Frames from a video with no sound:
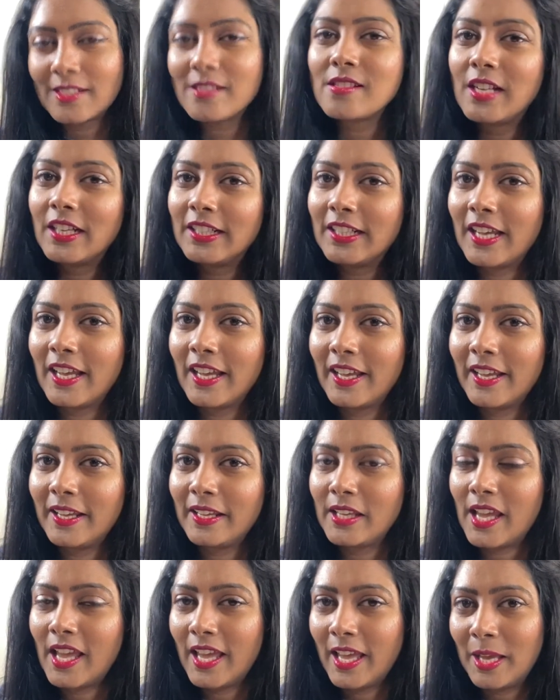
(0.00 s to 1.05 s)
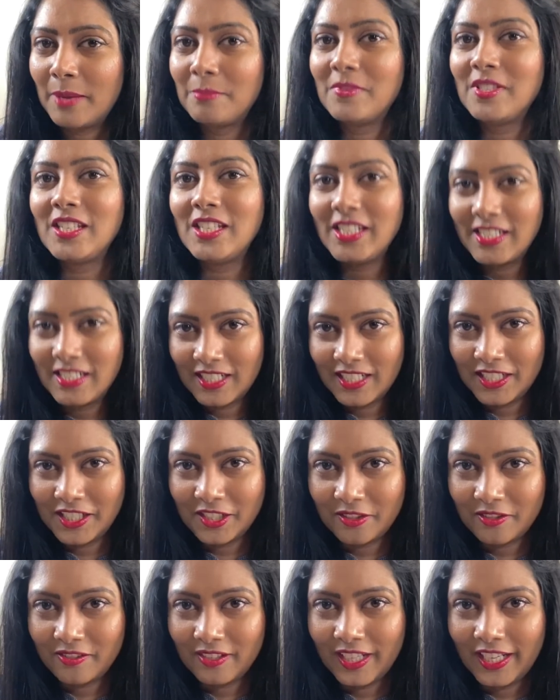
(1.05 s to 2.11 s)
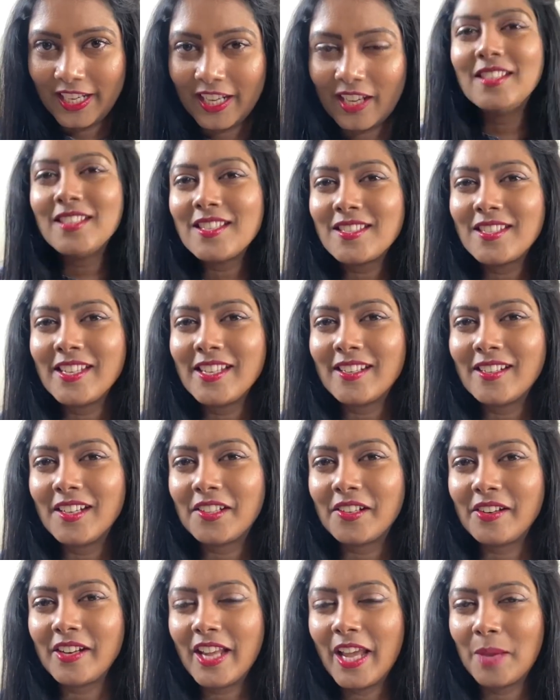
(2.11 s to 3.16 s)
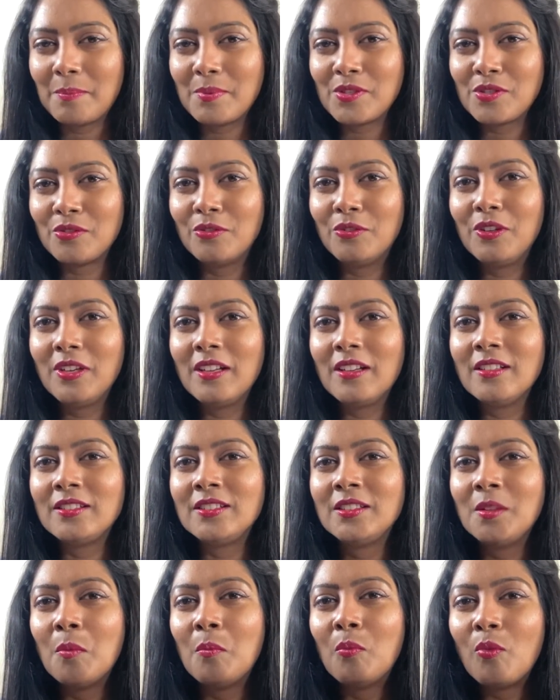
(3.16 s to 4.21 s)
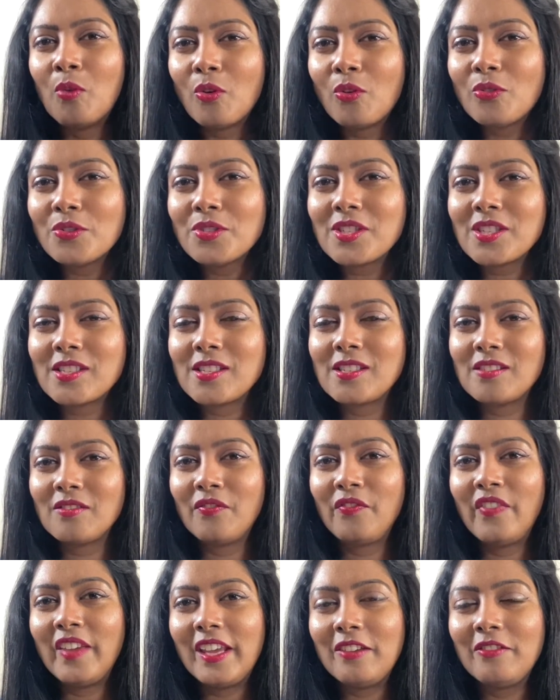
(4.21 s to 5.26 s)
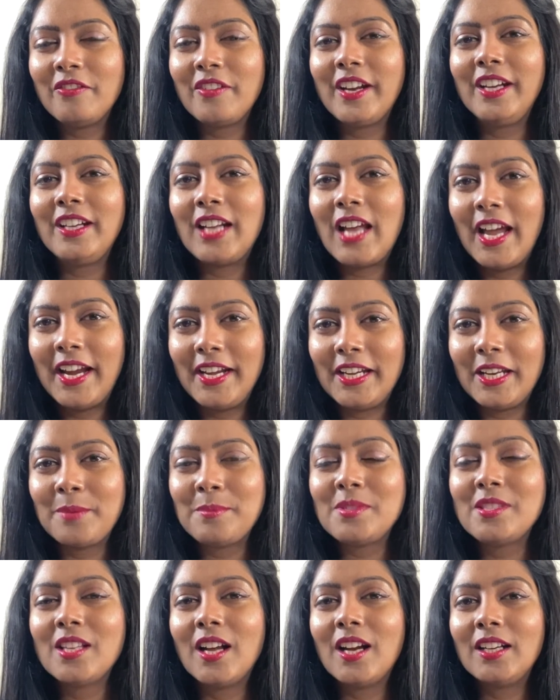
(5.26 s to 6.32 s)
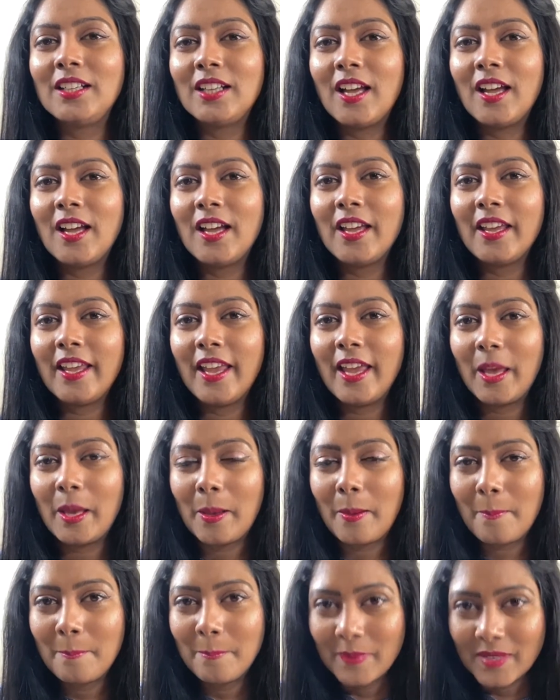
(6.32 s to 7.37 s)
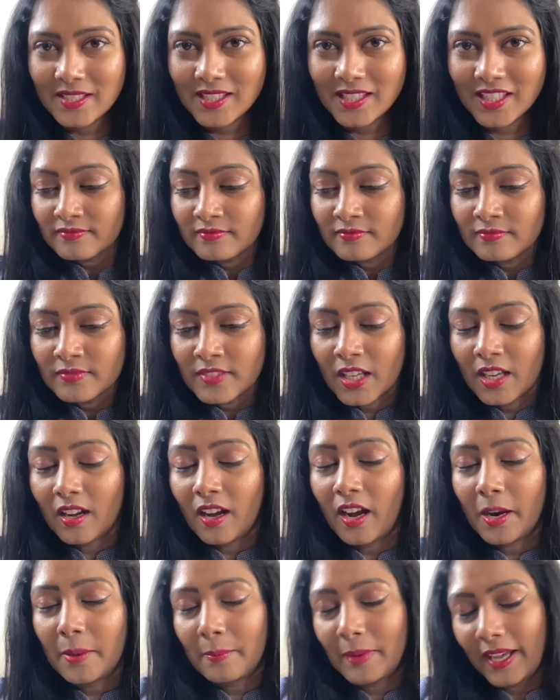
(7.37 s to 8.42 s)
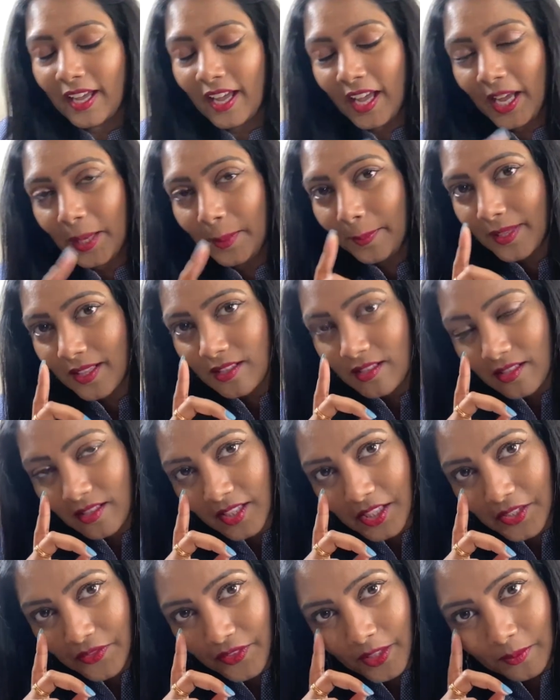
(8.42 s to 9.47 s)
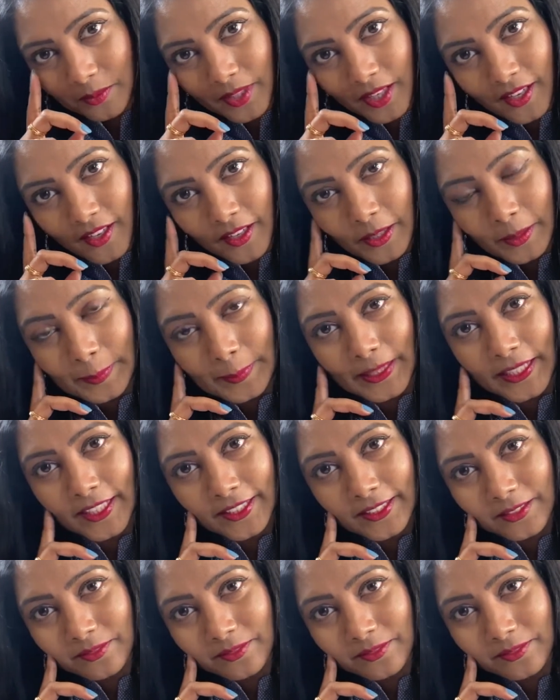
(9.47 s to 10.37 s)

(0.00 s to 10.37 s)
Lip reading: that I am decluttering. This decluttering episode, the most favorite items that I am missing are my eye pencils from Colorbar.